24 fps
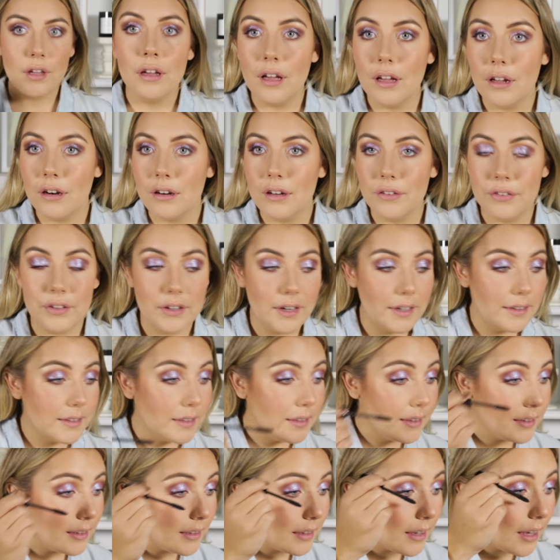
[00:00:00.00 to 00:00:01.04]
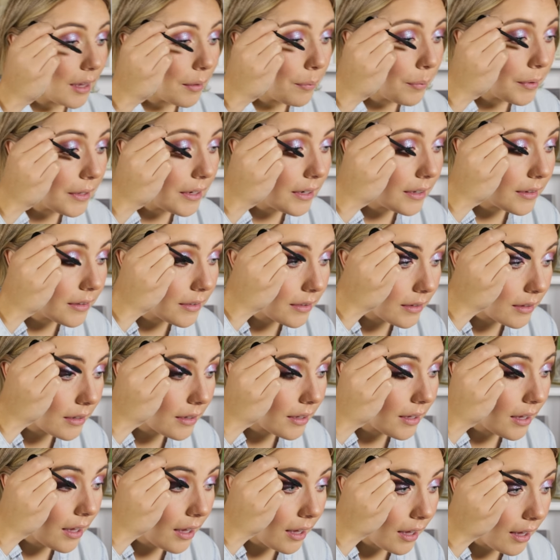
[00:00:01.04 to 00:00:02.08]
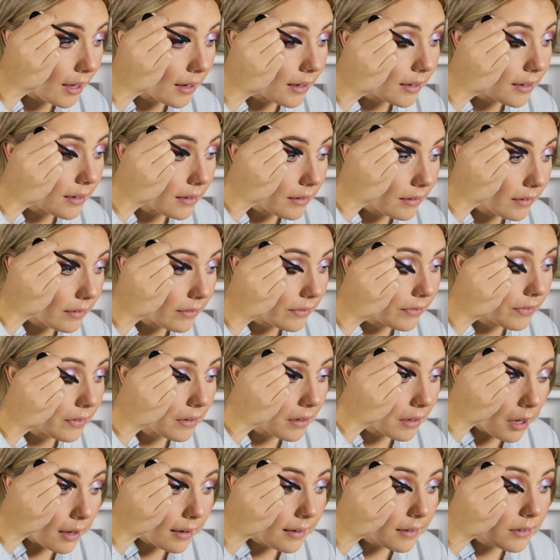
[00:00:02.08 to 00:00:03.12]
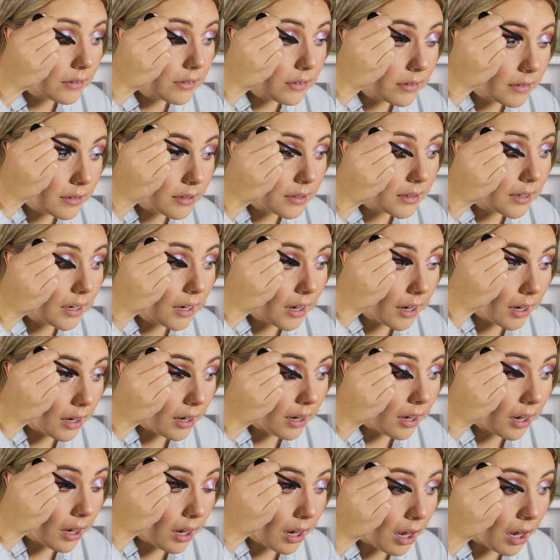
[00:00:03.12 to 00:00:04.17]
I don't know if you guys can see that, but it's kind of interesting.